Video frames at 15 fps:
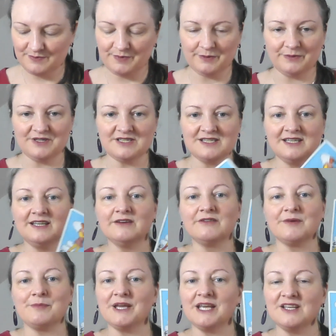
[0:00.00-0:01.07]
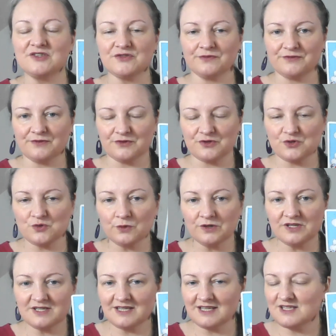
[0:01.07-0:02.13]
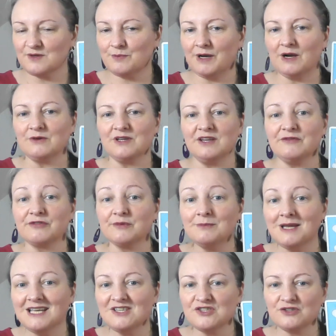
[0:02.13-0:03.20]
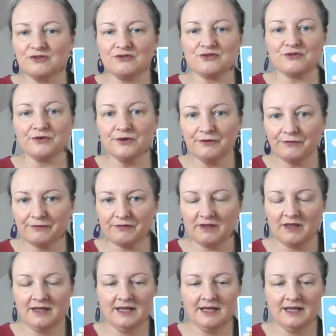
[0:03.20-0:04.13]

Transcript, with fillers: But we see here the page of swords that's about information, truth,